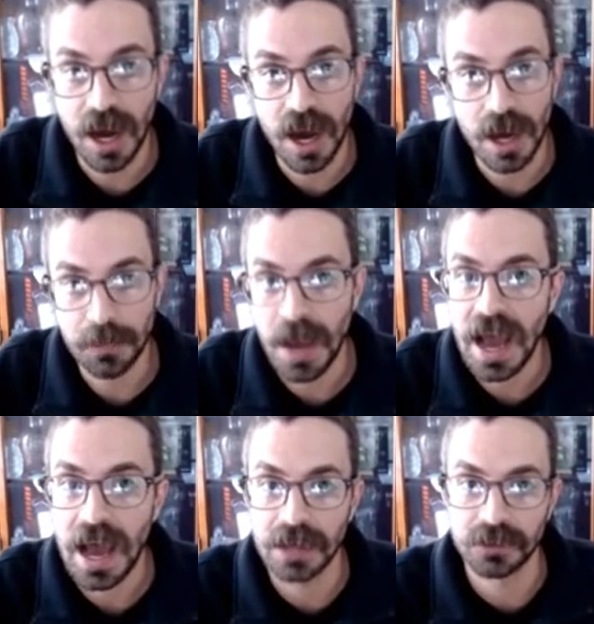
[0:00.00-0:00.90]

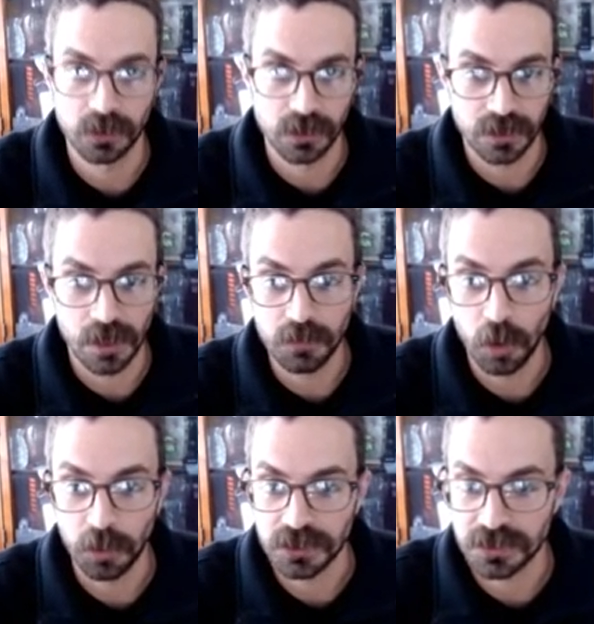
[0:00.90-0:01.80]
iPad or a
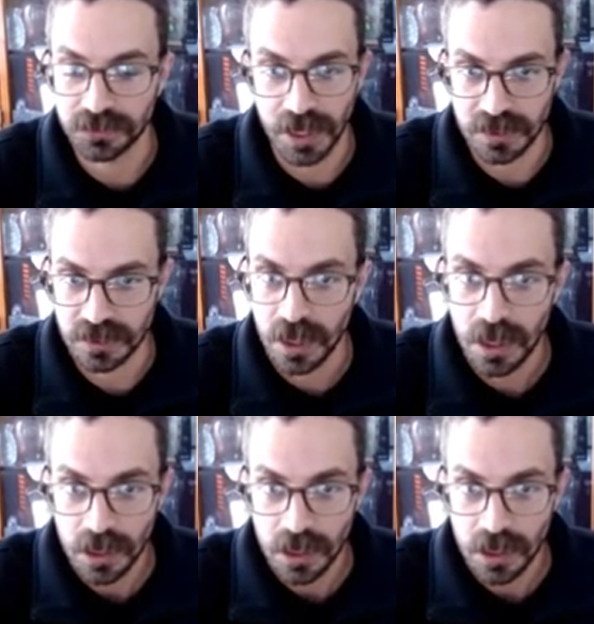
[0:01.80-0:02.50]
mobile device,